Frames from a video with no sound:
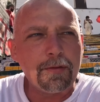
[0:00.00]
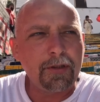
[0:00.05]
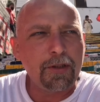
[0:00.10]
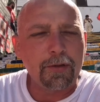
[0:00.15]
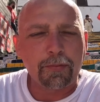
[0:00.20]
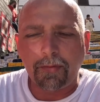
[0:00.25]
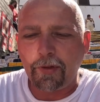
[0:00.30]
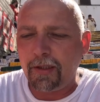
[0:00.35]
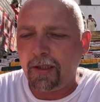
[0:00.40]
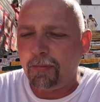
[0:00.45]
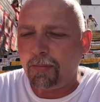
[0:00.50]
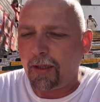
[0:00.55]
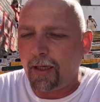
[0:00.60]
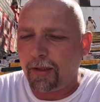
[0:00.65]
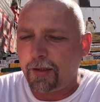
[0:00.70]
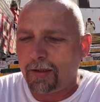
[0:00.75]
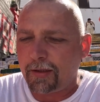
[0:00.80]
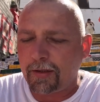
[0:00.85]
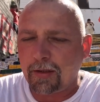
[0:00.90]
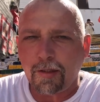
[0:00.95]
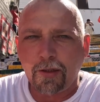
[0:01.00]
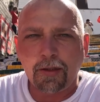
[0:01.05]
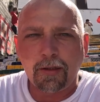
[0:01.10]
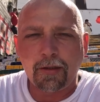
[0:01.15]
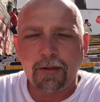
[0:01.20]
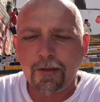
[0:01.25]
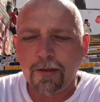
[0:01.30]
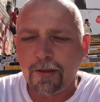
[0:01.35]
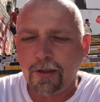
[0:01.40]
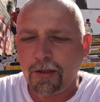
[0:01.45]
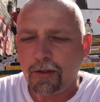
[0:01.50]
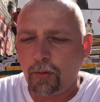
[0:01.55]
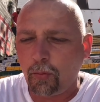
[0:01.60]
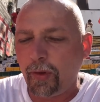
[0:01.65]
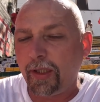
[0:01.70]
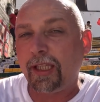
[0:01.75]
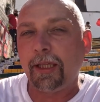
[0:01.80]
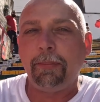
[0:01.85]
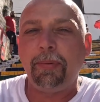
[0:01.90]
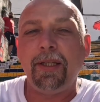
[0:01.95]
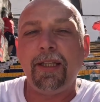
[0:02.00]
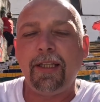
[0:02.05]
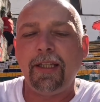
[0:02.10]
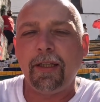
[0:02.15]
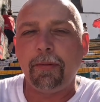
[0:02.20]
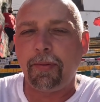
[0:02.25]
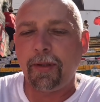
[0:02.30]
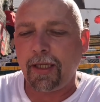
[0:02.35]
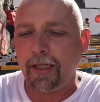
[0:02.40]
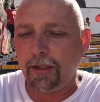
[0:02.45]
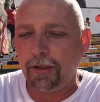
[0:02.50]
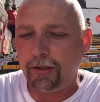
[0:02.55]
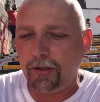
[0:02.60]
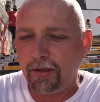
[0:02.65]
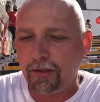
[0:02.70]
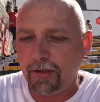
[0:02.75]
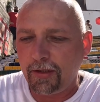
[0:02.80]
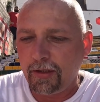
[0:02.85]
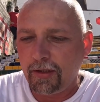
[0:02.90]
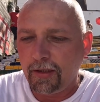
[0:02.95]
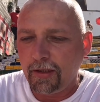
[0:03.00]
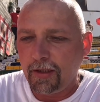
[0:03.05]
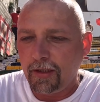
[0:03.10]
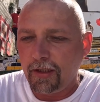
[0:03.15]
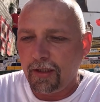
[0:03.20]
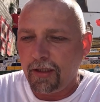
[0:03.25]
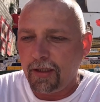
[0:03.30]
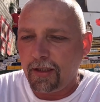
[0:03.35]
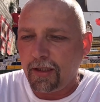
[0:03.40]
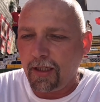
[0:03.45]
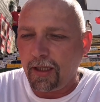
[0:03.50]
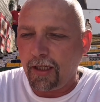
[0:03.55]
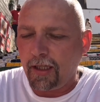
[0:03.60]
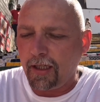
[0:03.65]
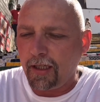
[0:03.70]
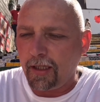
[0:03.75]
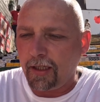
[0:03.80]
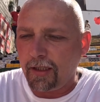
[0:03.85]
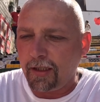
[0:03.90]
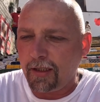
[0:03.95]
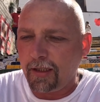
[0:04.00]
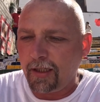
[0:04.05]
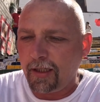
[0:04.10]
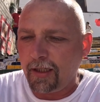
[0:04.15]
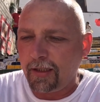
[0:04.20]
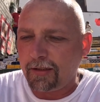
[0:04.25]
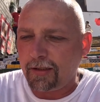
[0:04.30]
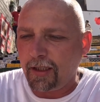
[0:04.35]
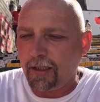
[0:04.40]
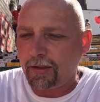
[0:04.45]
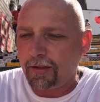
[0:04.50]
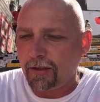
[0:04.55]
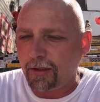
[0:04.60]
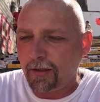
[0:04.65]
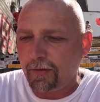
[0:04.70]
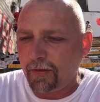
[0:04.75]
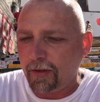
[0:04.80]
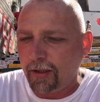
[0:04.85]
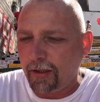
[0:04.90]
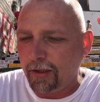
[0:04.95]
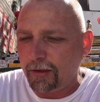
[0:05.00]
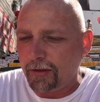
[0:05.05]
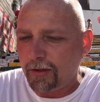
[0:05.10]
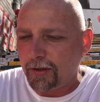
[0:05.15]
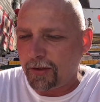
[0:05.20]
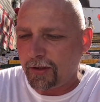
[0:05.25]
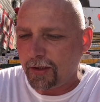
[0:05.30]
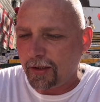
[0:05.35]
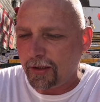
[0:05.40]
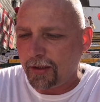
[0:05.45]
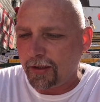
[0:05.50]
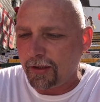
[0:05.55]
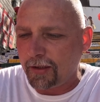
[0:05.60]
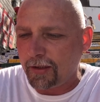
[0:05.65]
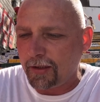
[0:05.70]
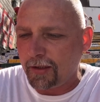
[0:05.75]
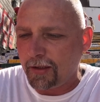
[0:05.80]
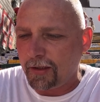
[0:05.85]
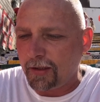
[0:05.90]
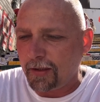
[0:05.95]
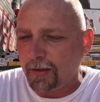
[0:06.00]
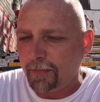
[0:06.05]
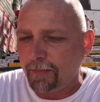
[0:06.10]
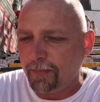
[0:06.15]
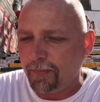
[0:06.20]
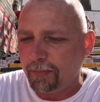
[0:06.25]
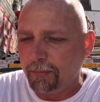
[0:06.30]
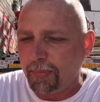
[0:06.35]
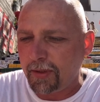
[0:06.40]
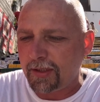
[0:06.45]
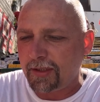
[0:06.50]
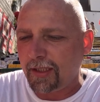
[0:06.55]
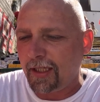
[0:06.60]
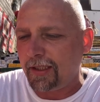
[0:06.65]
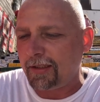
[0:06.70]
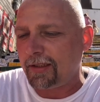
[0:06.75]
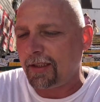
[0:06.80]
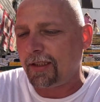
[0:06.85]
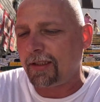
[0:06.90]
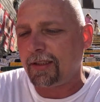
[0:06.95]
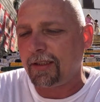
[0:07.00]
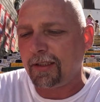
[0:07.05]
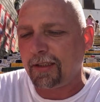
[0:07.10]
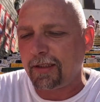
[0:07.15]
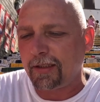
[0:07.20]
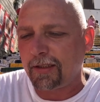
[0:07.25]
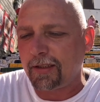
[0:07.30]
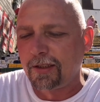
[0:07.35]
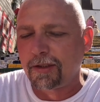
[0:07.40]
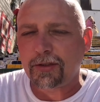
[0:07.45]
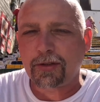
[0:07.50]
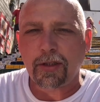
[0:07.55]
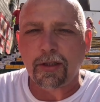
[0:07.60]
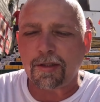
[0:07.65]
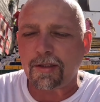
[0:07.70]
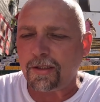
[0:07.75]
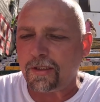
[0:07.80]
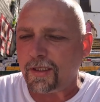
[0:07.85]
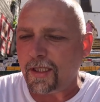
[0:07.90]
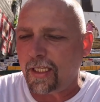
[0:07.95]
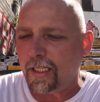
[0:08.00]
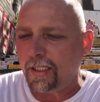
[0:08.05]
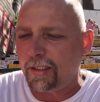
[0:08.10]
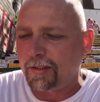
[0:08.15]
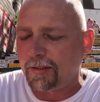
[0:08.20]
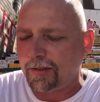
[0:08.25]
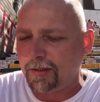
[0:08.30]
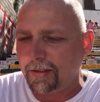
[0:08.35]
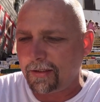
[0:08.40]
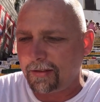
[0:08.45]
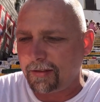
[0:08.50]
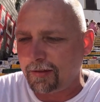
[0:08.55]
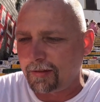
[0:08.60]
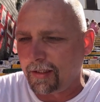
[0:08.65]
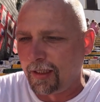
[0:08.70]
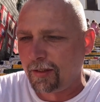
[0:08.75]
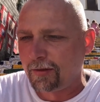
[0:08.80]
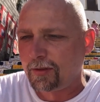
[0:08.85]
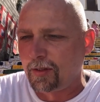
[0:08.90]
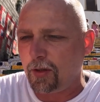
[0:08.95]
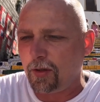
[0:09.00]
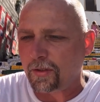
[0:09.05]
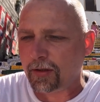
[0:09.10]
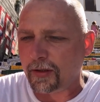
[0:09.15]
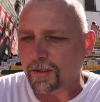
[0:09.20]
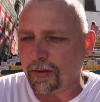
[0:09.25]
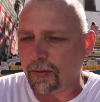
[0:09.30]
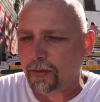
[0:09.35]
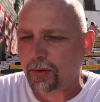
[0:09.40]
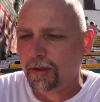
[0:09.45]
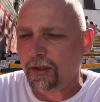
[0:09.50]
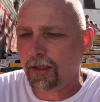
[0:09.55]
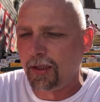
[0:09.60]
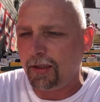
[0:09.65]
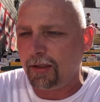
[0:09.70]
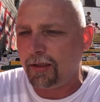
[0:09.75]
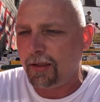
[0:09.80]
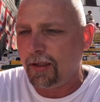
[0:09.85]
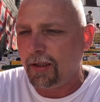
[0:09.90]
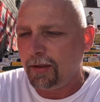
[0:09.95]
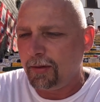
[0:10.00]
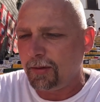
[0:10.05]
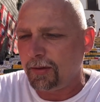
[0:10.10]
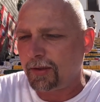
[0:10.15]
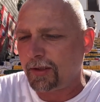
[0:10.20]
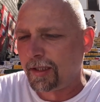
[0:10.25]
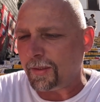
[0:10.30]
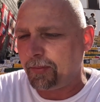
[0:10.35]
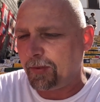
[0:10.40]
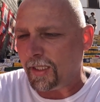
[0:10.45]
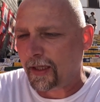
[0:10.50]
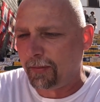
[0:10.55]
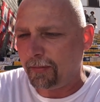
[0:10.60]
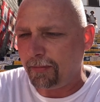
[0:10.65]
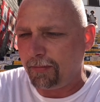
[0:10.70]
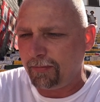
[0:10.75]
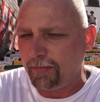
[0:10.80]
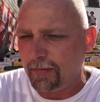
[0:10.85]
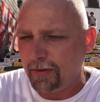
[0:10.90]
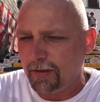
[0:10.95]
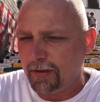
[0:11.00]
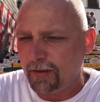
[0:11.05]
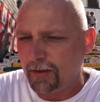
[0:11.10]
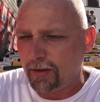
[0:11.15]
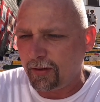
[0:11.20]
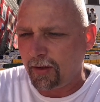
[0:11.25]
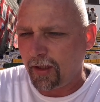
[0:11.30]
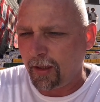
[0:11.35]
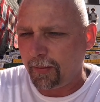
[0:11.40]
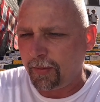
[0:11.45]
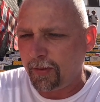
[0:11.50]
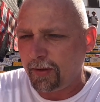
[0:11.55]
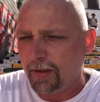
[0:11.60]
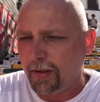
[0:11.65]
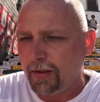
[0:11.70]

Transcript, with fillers: was just reading about this on a uh, Wikipedia page and it's actually very interesting. Um, besides like the construction dates and how tall it is and whatnot, we'll skip that crap.